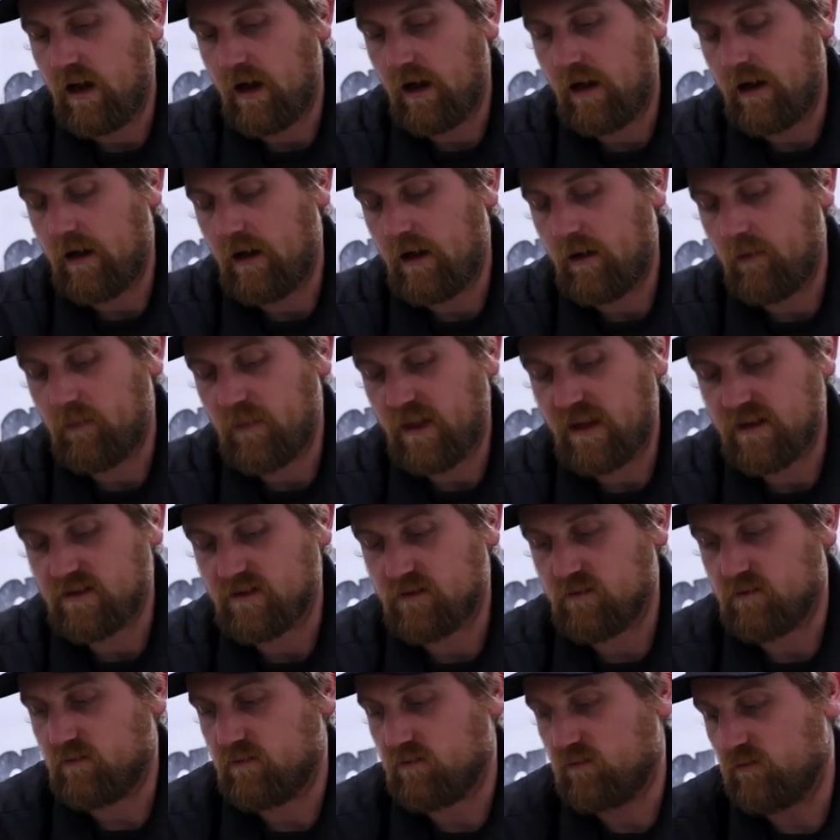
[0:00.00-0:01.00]

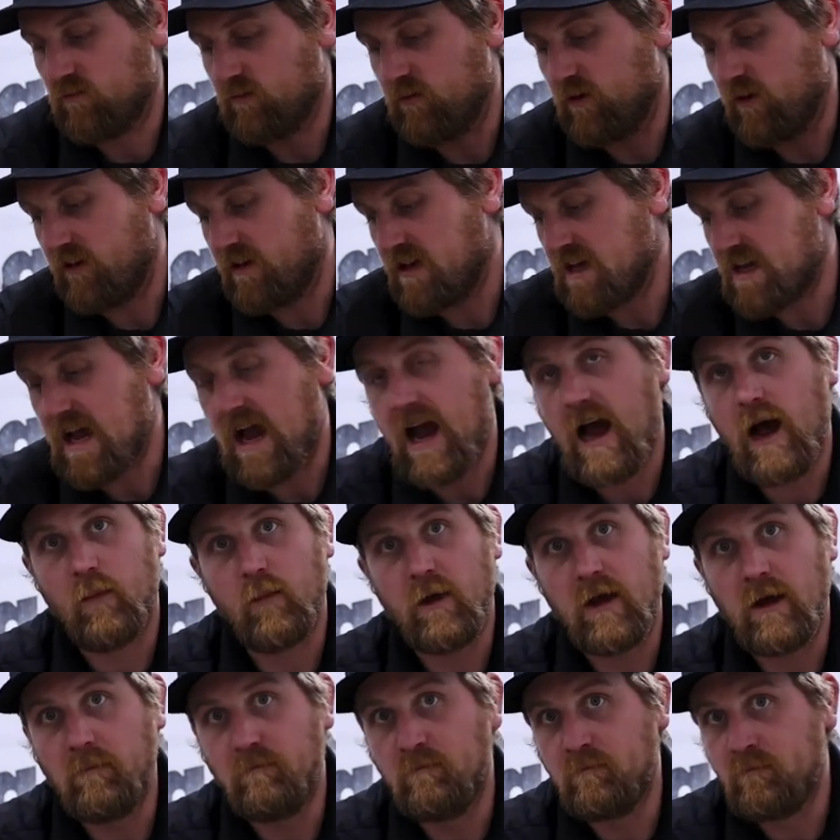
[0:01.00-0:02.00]
That's really
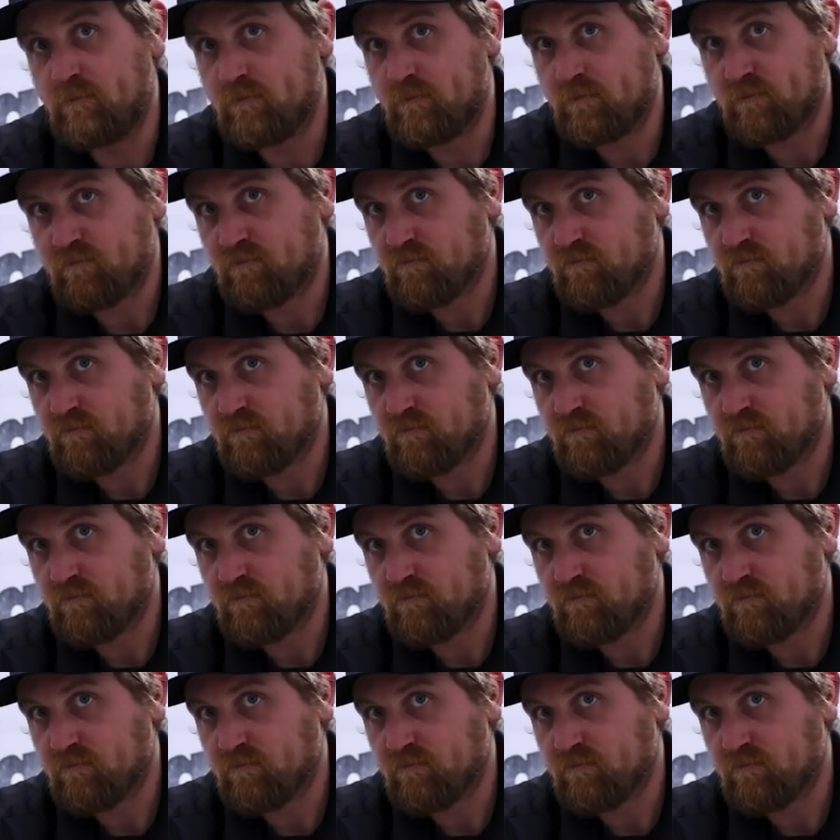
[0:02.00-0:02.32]
common.